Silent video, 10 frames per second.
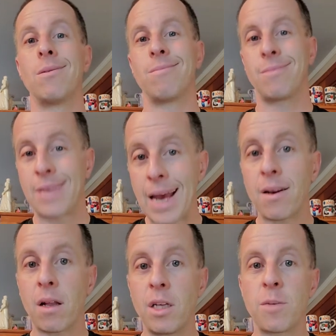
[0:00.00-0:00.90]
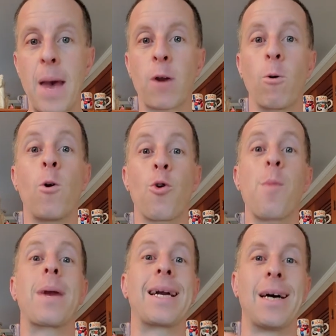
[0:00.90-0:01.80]
Technically, it's a macronutrient
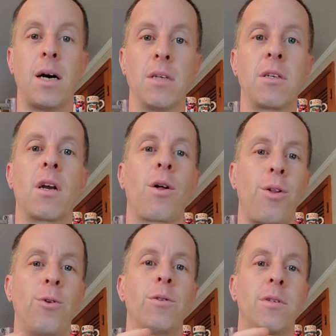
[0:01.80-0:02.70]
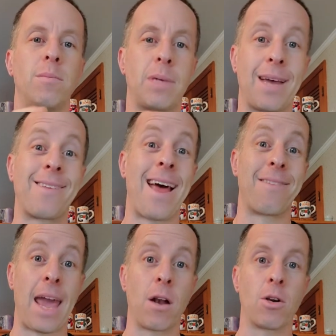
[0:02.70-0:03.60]
because it has
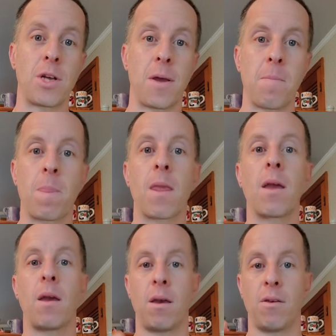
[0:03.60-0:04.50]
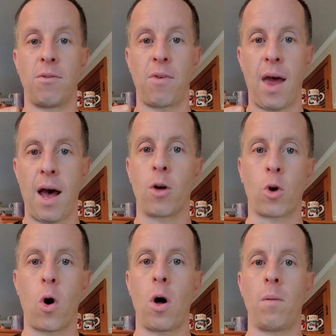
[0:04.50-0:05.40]
energy, is
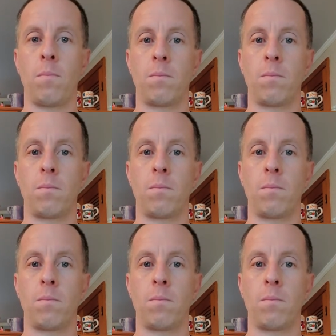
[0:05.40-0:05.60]
alcohol.